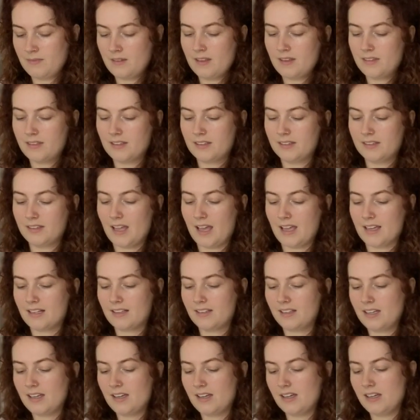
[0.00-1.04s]
the
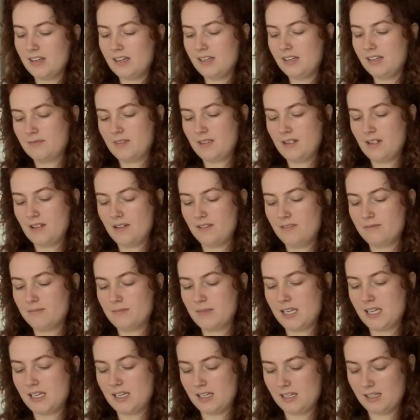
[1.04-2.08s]
likelihood of
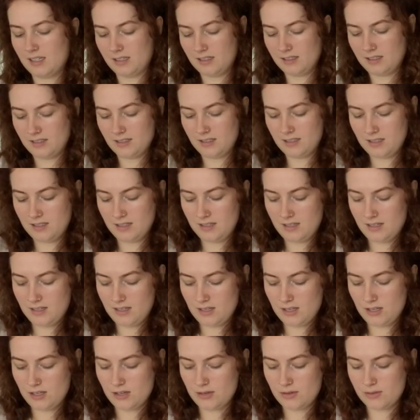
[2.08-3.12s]
me
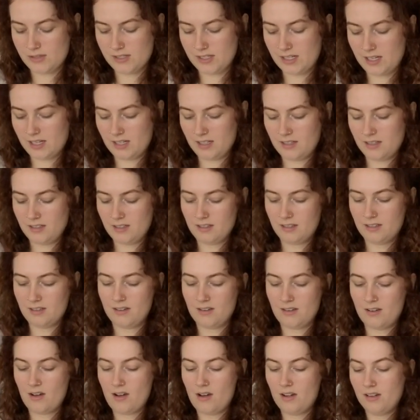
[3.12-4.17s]
using
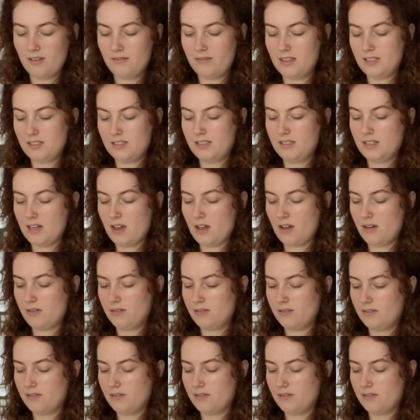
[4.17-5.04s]
all of this dough